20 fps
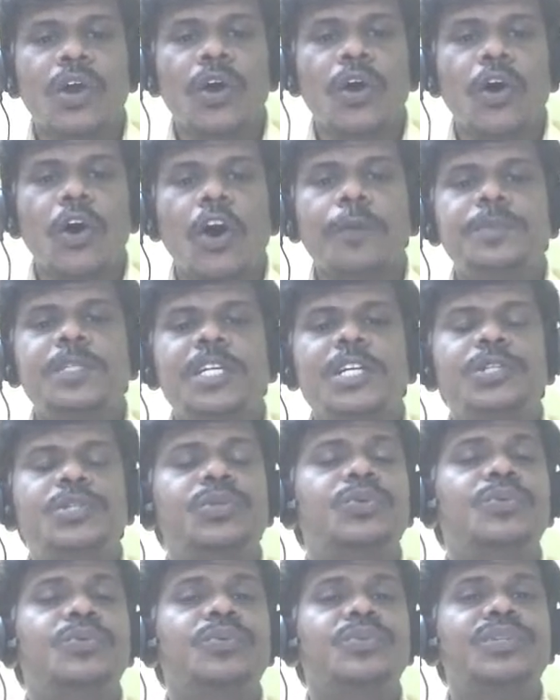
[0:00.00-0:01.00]
Option 2,
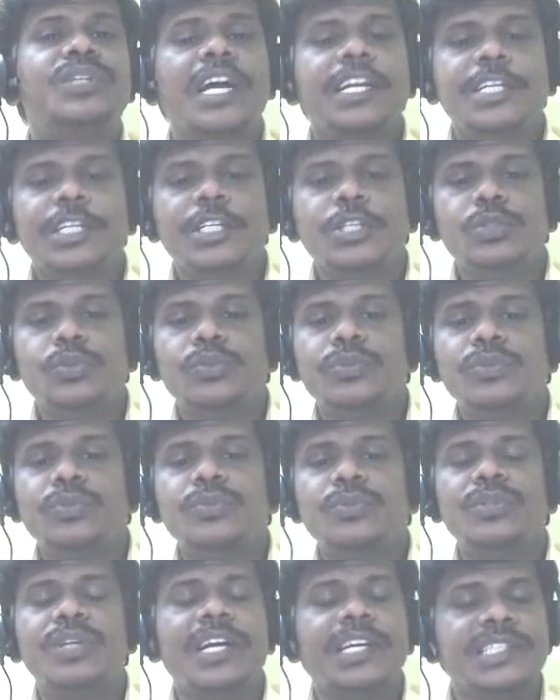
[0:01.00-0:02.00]
32 to
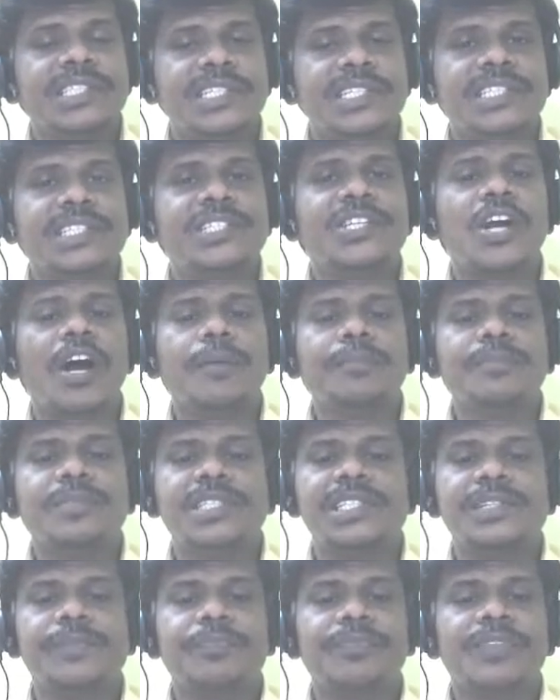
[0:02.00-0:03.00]
36
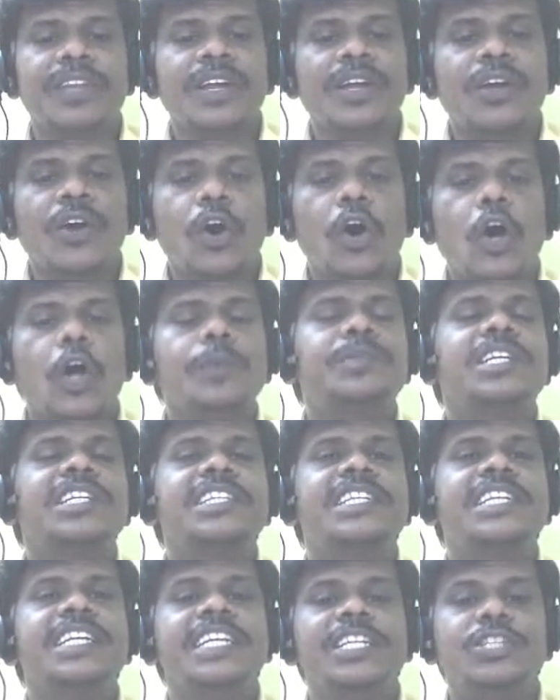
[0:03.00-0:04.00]
grams. Option
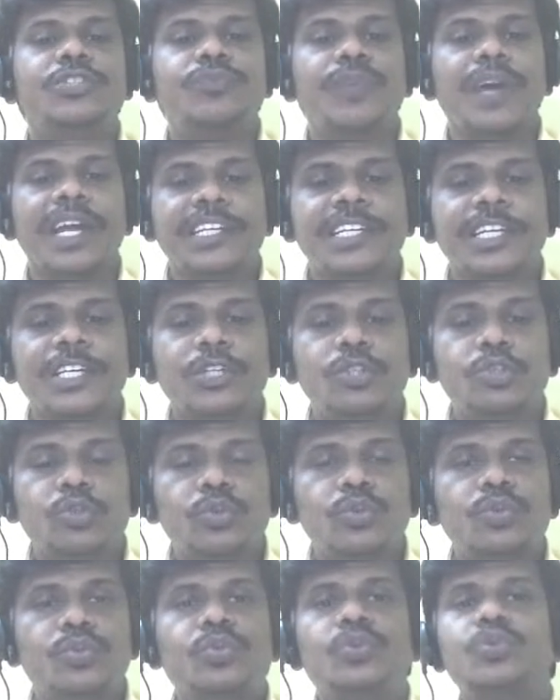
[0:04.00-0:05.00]
3, 22
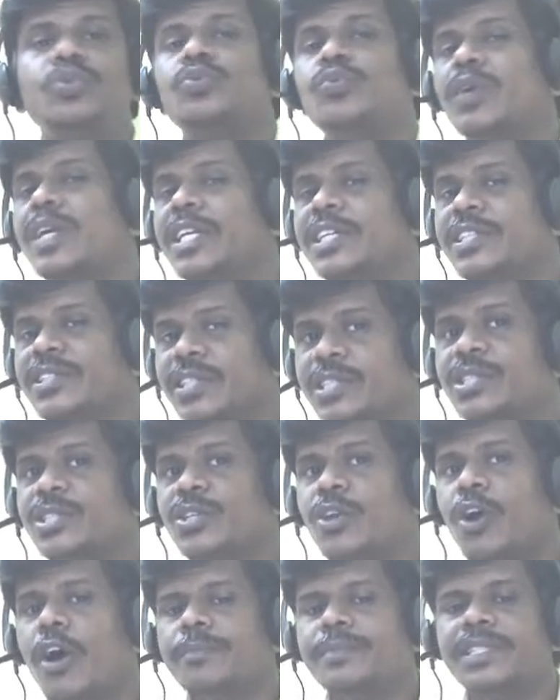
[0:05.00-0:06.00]
to 26
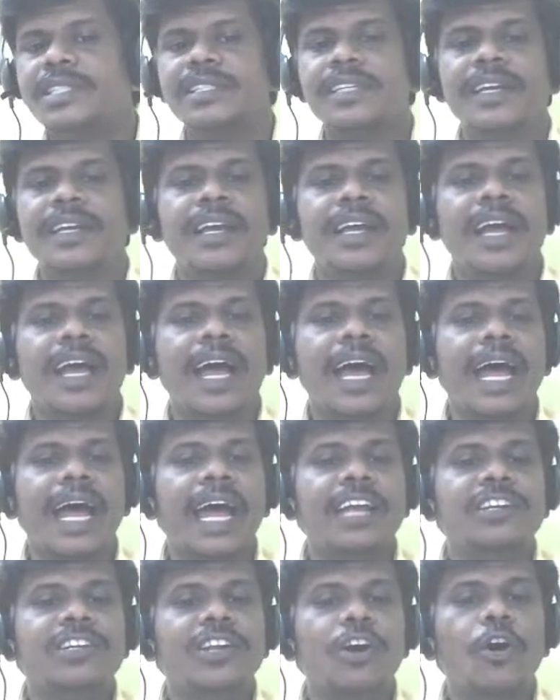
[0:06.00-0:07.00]
grams. And
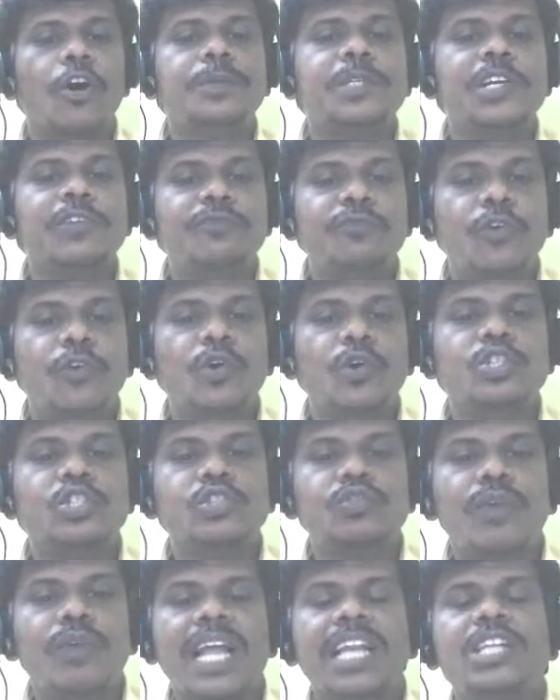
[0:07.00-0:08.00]
option 4,
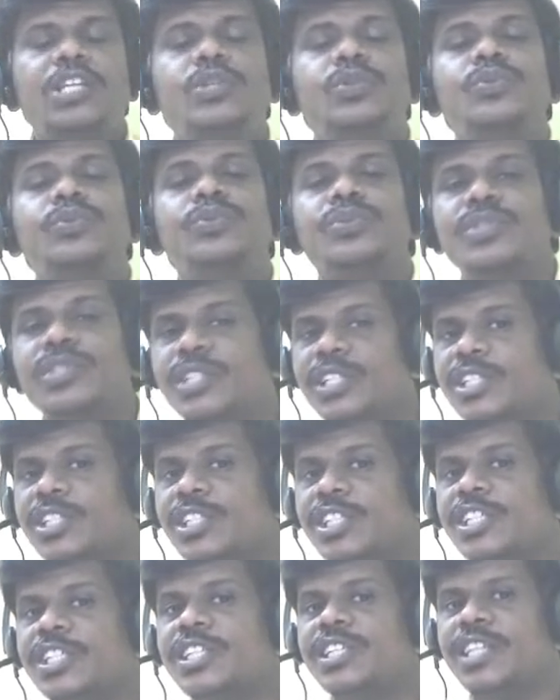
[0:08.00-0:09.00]
12 to
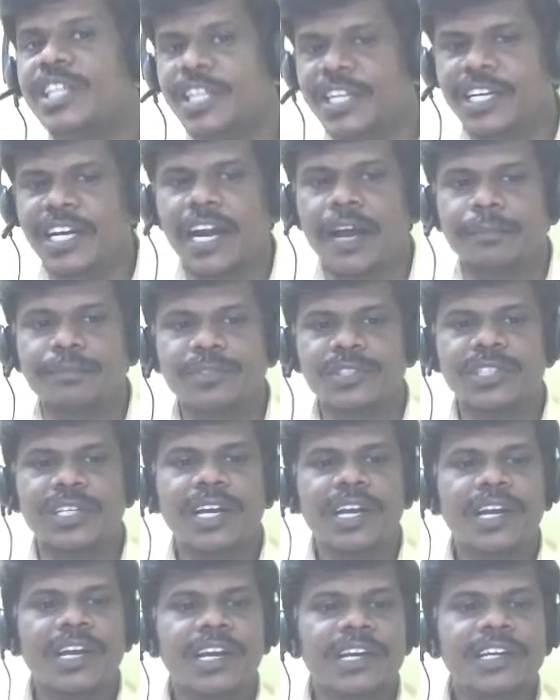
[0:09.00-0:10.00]
16 grams.
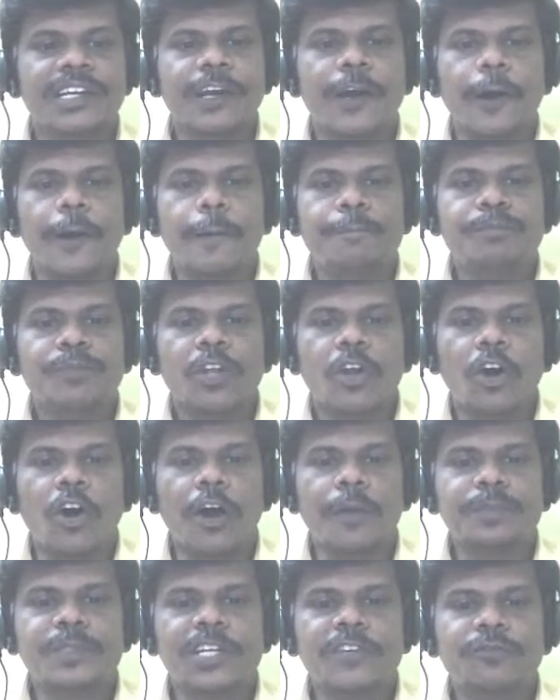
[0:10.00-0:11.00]
Here
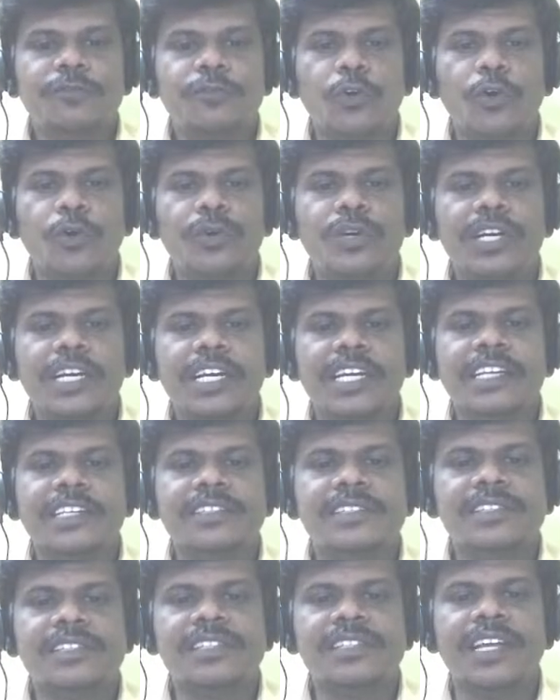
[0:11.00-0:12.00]
option 4
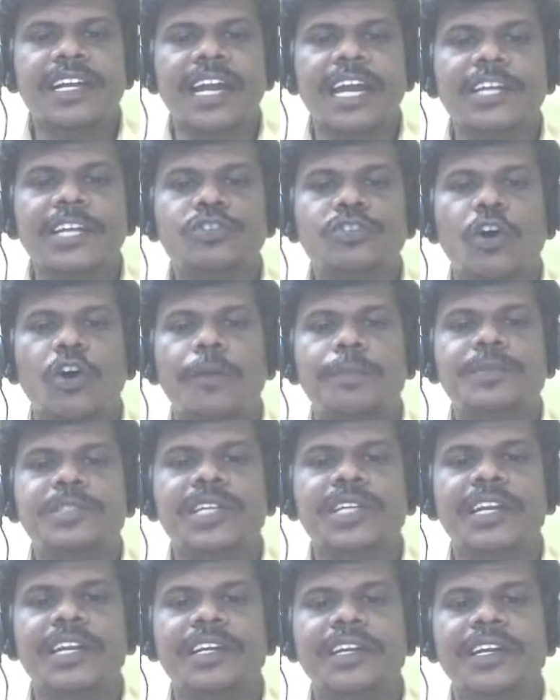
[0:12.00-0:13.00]
is the right
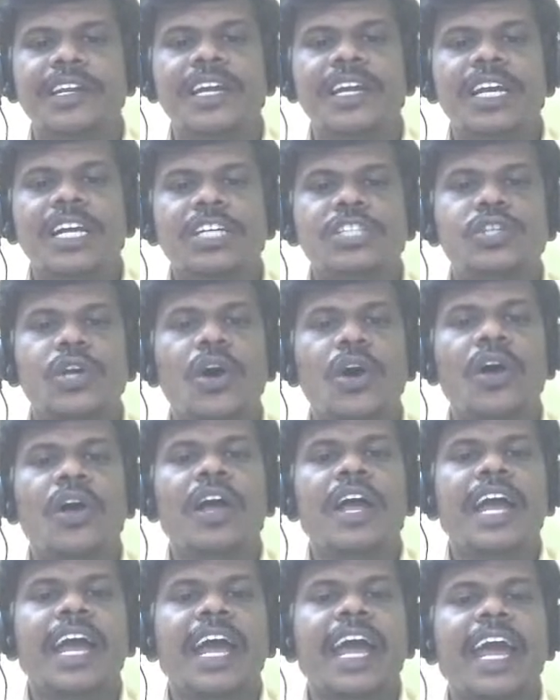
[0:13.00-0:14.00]
option. So
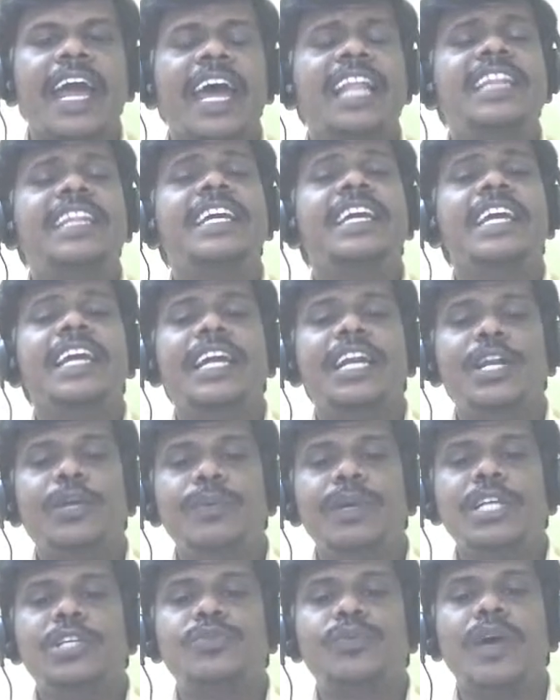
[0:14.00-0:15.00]
a healthy
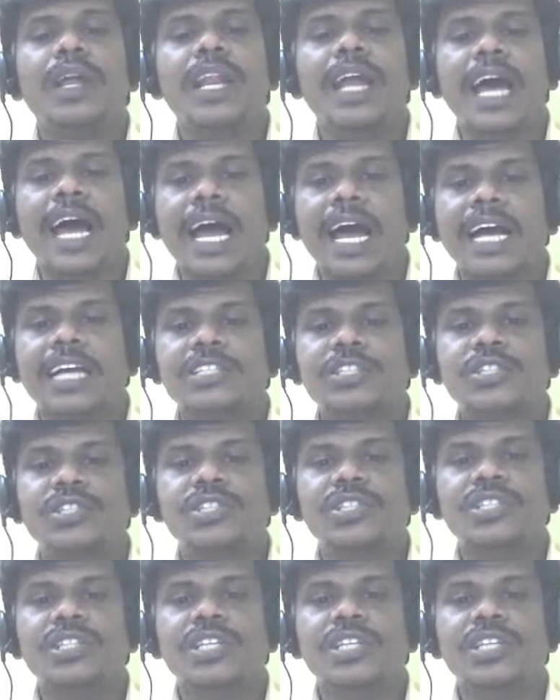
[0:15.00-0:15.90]
individual has